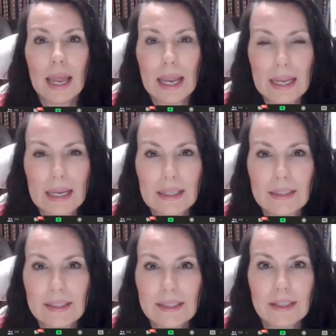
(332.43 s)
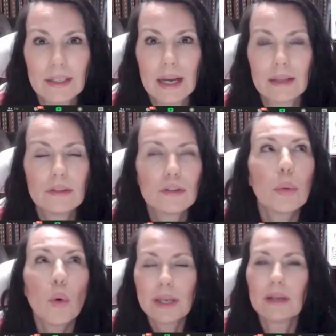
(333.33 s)
And the
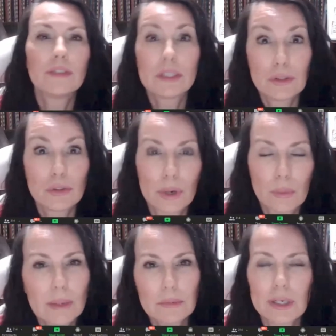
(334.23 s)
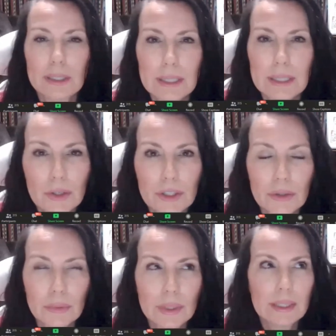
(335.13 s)
point of this story, what I'm trying to tell
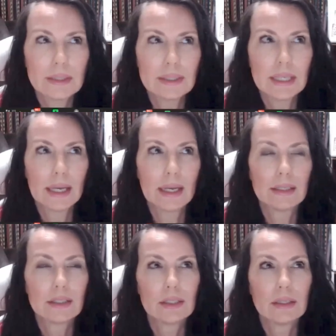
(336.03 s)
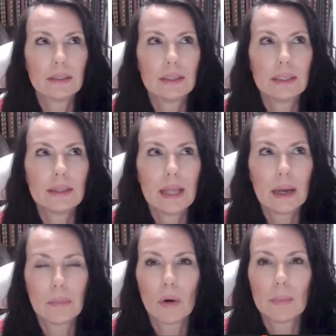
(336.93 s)
you is that in
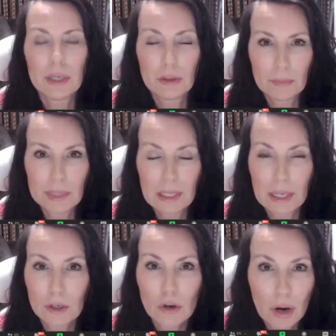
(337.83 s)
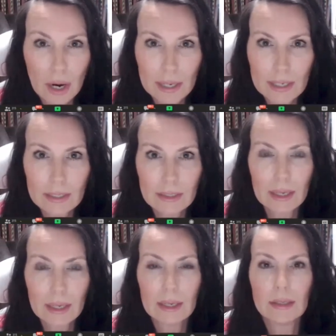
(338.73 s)
that moment of me like crying
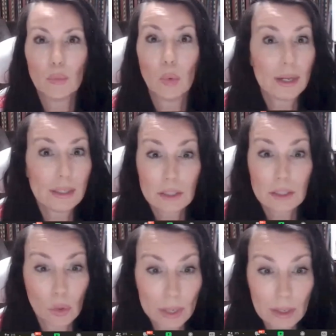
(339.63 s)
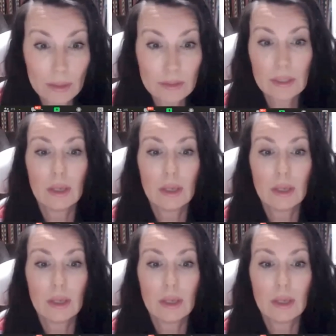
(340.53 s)
and wanting to quit,